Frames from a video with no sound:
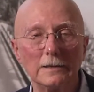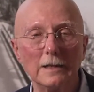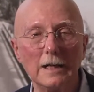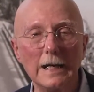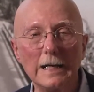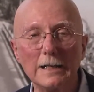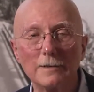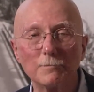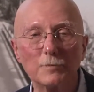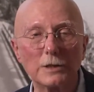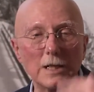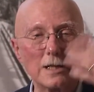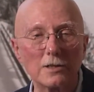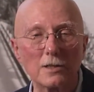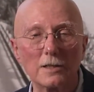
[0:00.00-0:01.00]
and
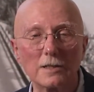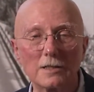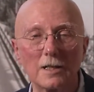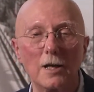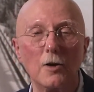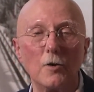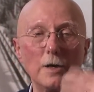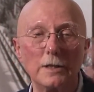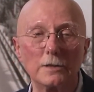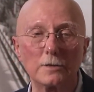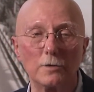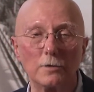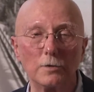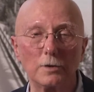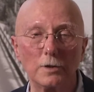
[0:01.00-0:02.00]
potentially slow it
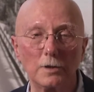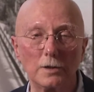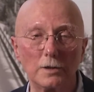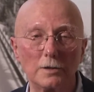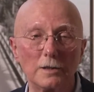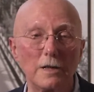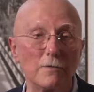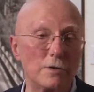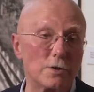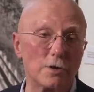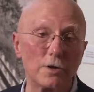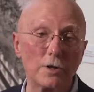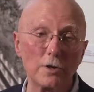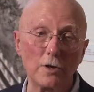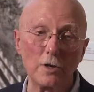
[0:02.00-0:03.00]
or even
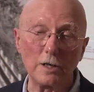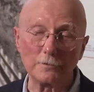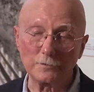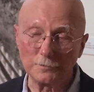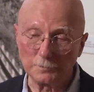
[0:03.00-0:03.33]
turn it off?